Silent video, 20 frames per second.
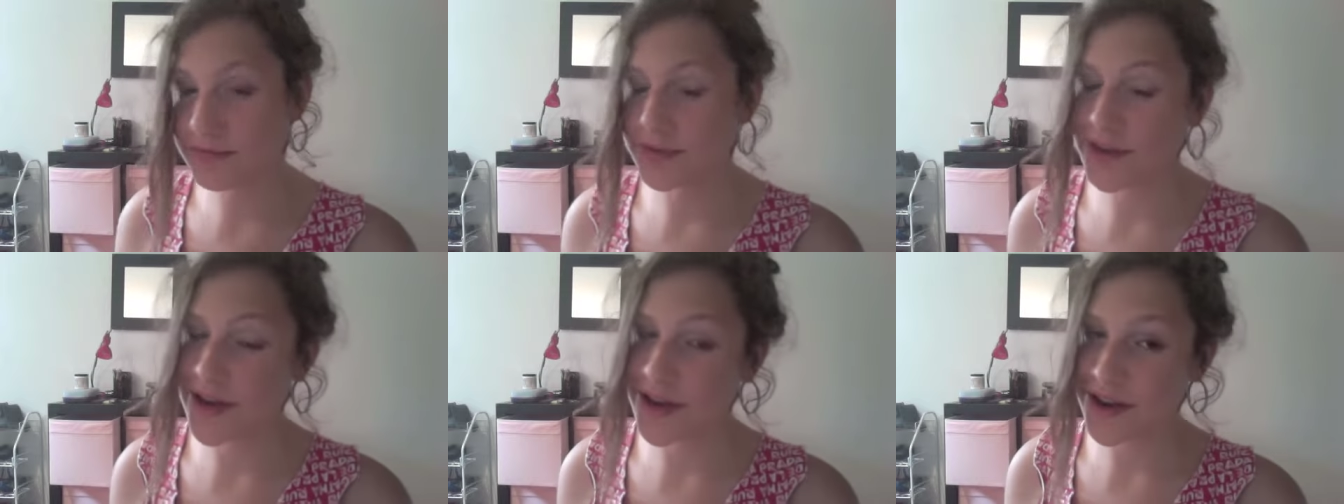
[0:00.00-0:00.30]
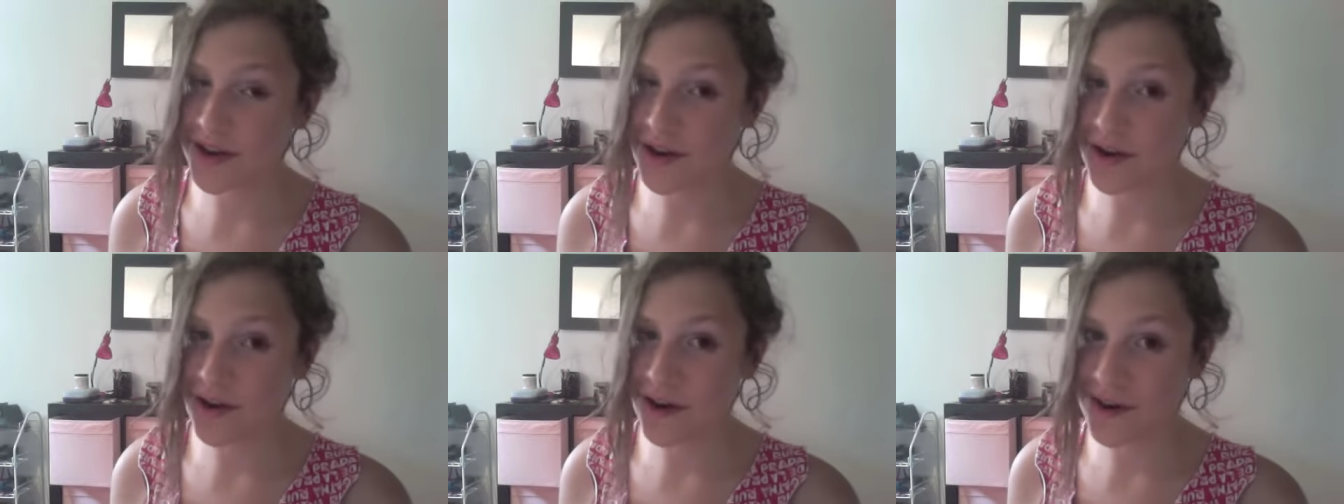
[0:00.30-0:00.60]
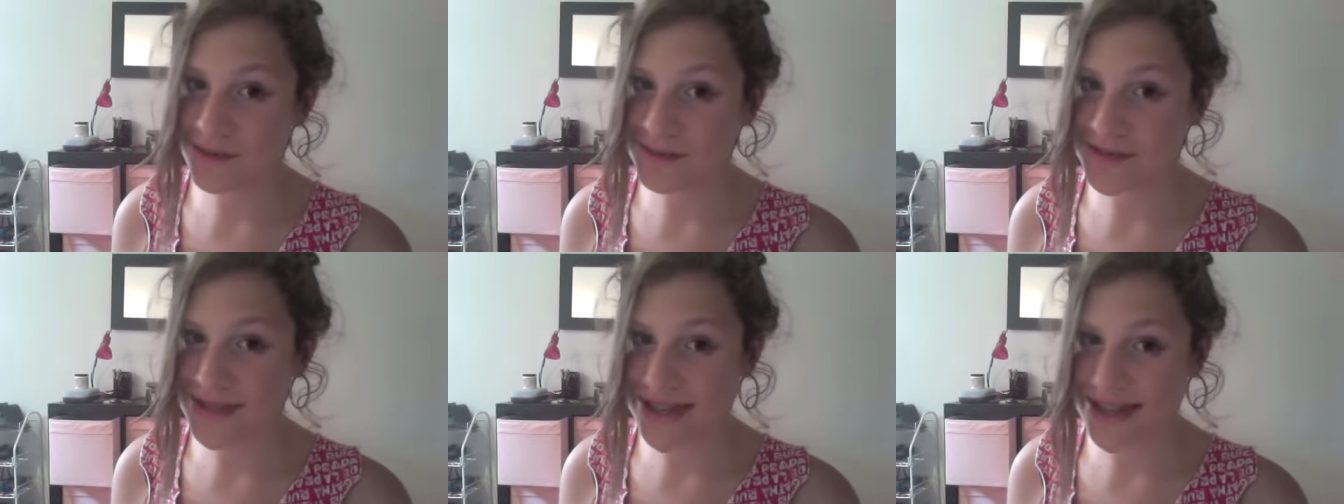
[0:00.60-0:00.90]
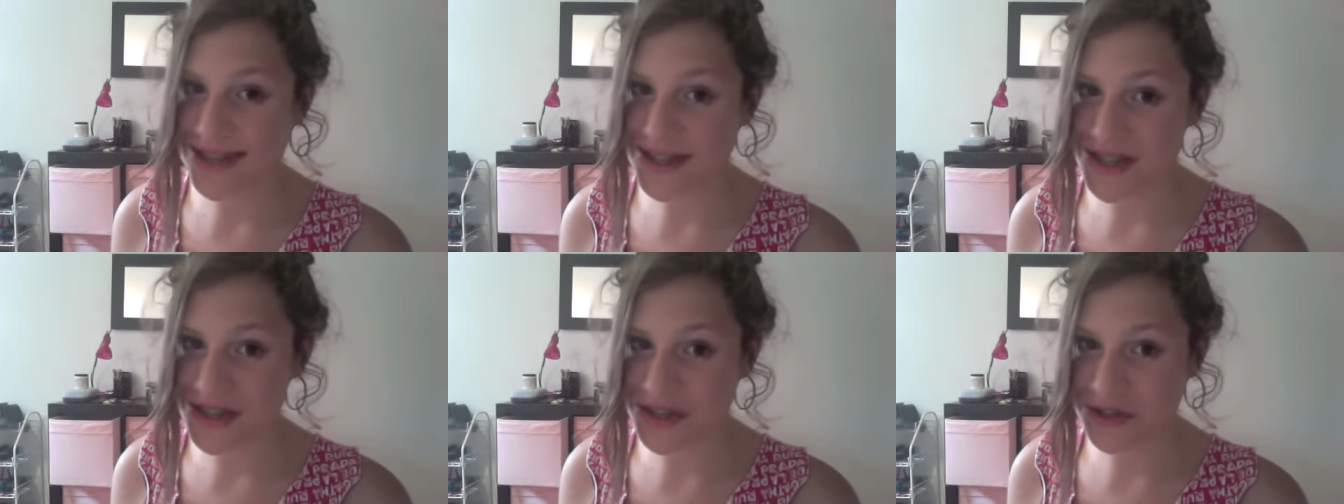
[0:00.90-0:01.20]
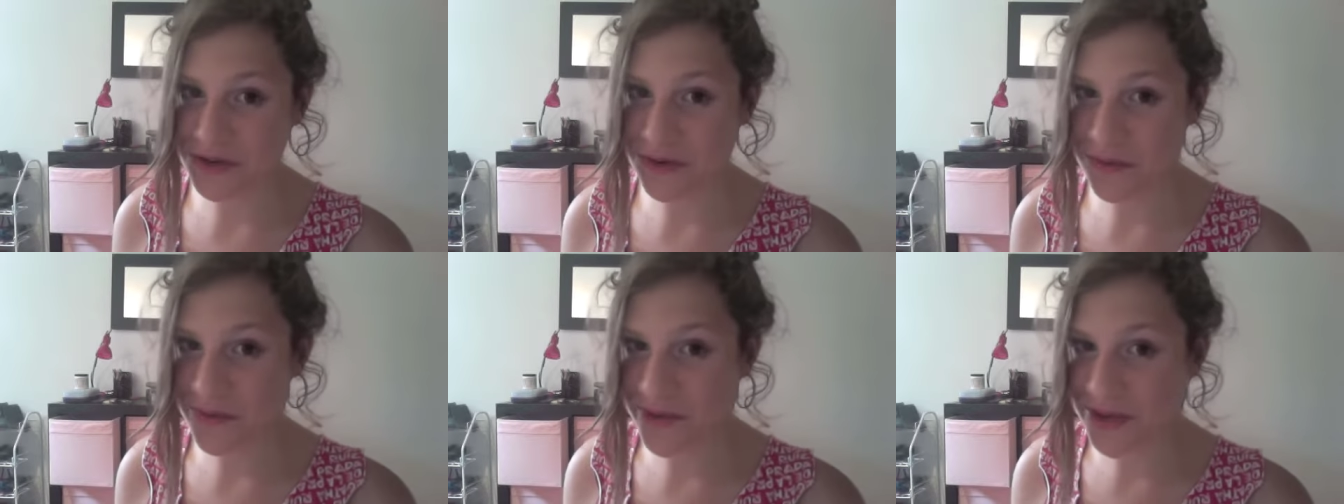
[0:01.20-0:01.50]
I know I'm sad
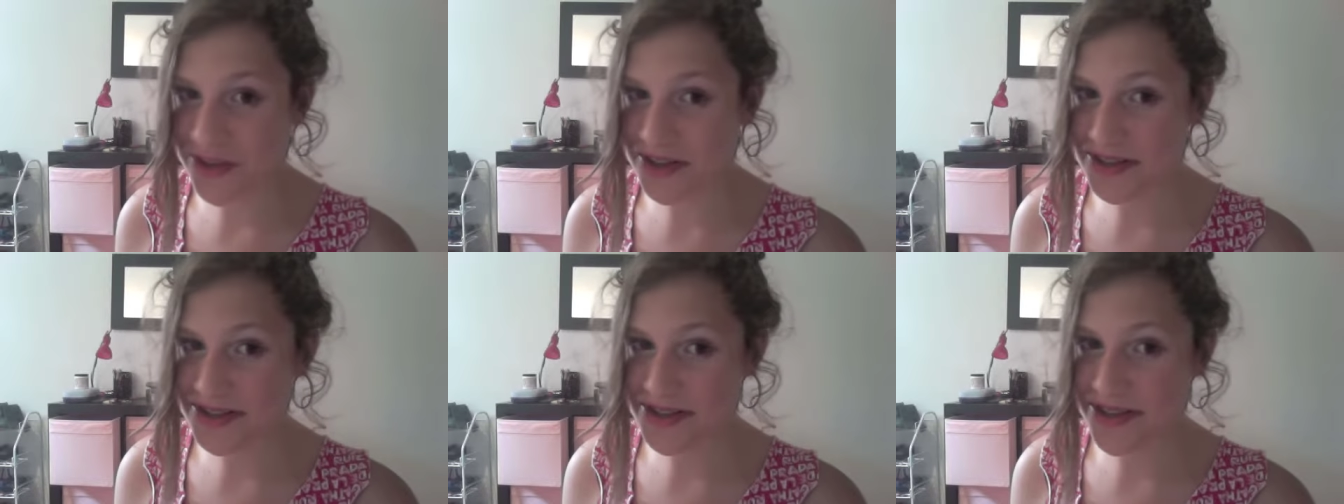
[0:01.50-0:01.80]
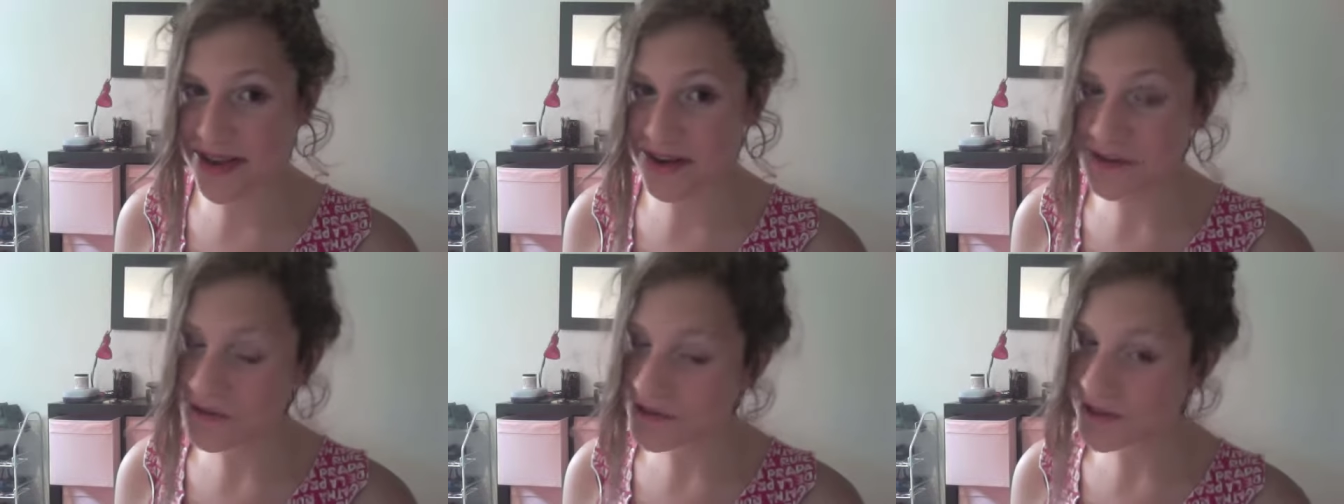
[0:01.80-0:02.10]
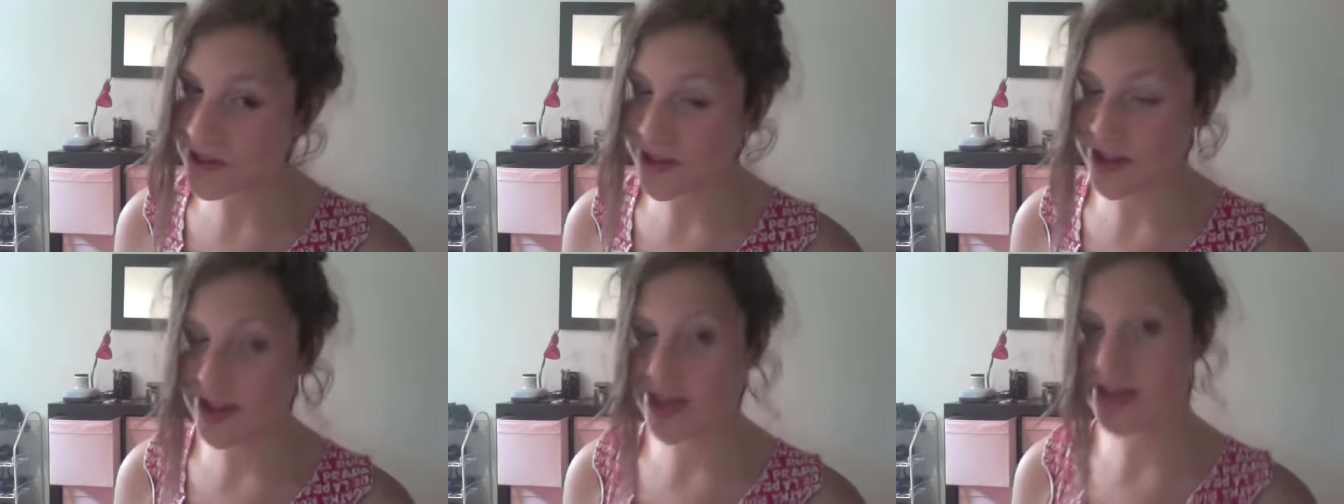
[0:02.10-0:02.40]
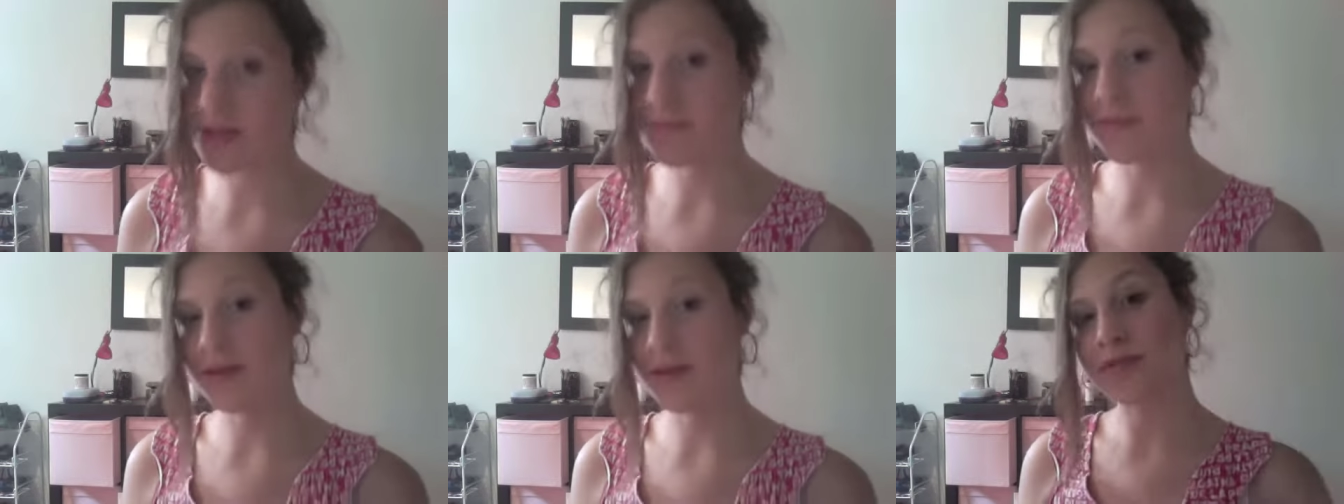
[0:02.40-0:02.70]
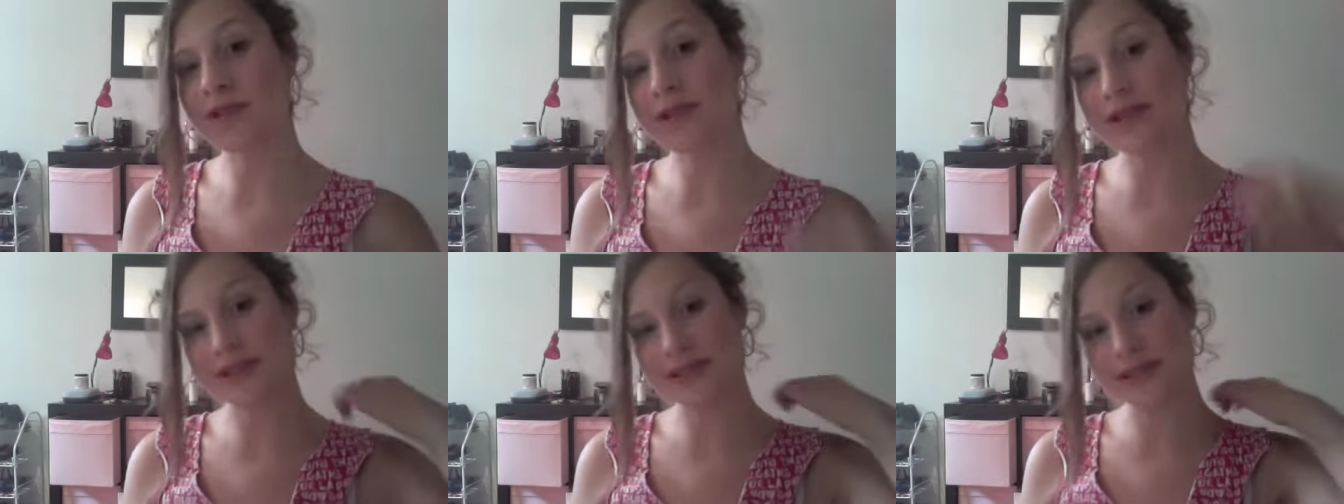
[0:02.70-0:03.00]
too because I really like
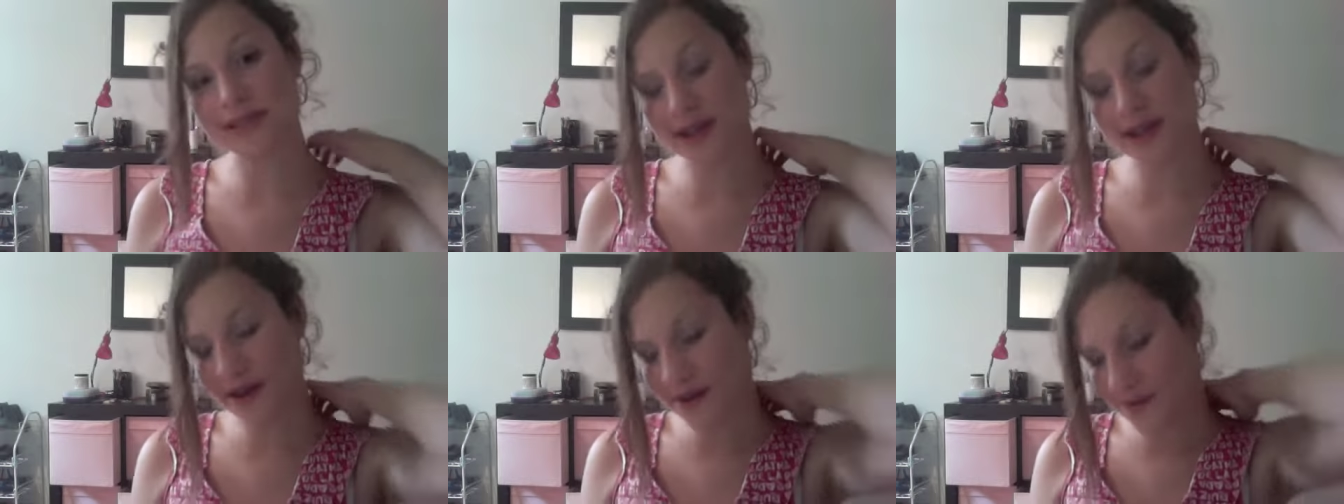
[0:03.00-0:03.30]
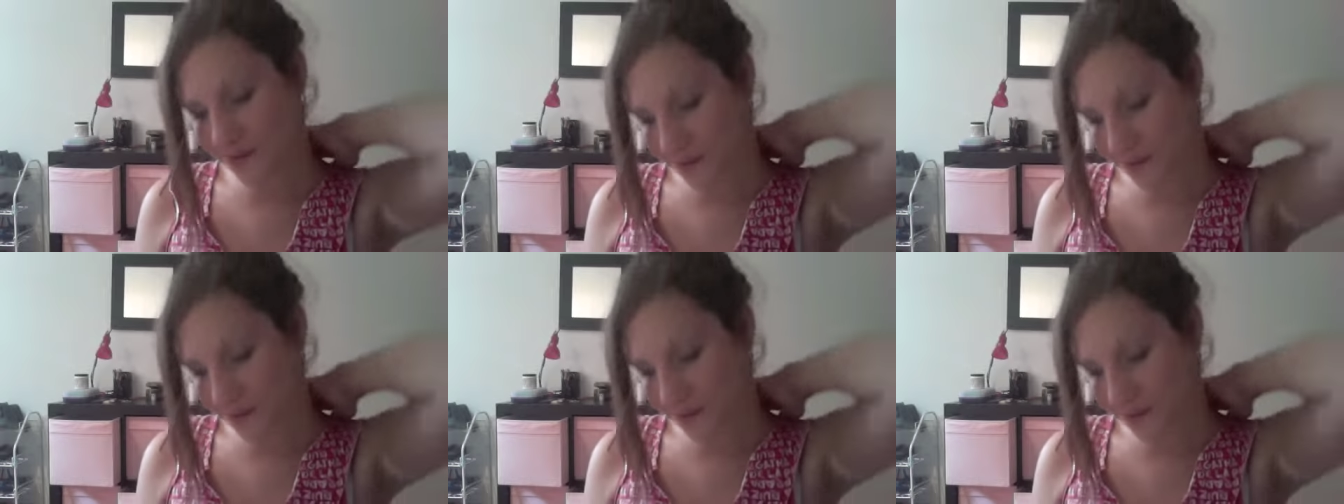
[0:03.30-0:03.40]
Maybelline stuff.